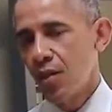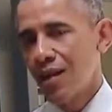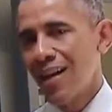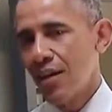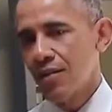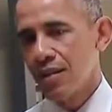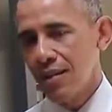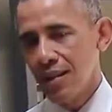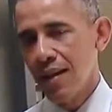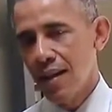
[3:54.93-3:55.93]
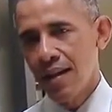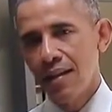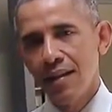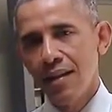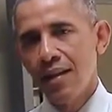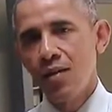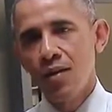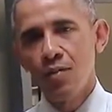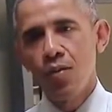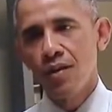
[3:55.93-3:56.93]
drug counseling that they get
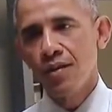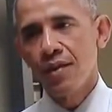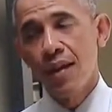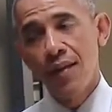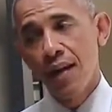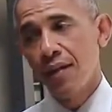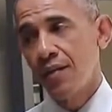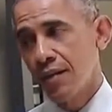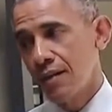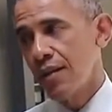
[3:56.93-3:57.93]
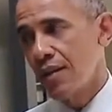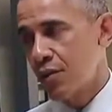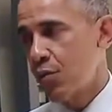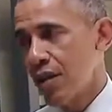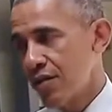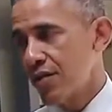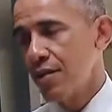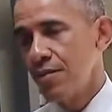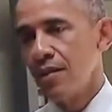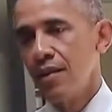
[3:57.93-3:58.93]
here in prison, and they expressed
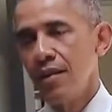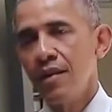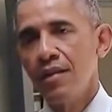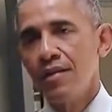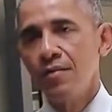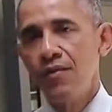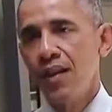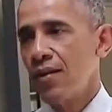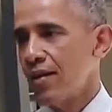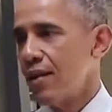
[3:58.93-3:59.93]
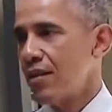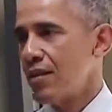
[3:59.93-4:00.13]
some fear and